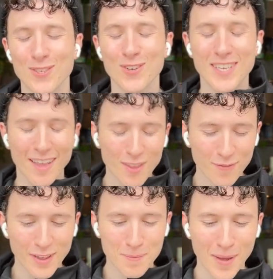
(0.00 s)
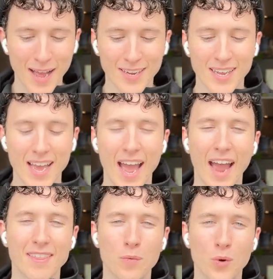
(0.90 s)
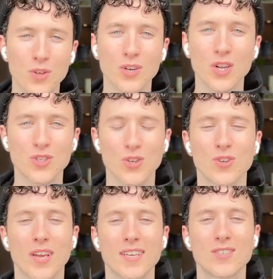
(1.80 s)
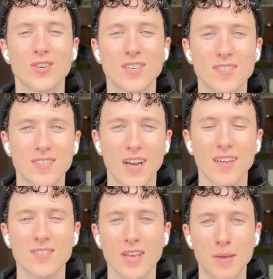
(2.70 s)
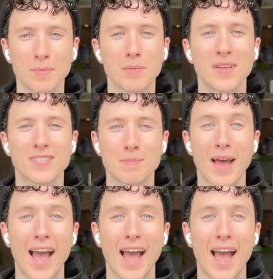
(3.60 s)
So get the feedback, and then what you're going to do is you're going to start to implement some